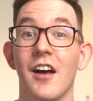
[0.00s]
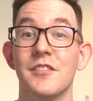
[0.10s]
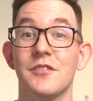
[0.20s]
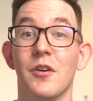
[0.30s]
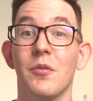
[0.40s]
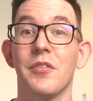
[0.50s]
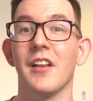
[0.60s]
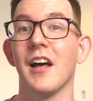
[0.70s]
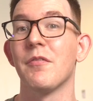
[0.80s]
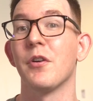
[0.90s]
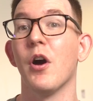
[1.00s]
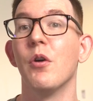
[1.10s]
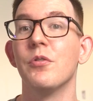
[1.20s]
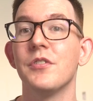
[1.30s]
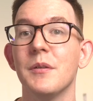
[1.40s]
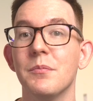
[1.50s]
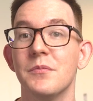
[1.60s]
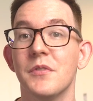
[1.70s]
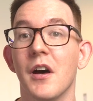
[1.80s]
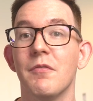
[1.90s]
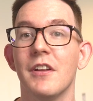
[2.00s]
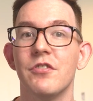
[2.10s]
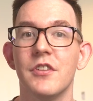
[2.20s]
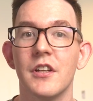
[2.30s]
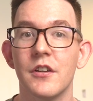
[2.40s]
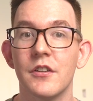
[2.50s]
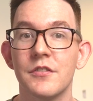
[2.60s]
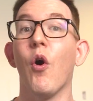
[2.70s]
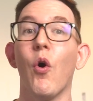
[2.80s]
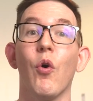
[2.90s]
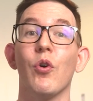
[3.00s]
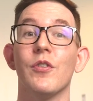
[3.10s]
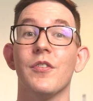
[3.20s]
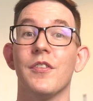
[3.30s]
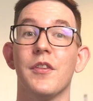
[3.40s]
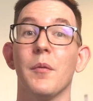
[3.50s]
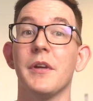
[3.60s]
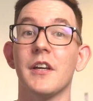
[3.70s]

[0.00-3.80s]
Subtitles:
So they'll have their own team of engineers, or they'll be a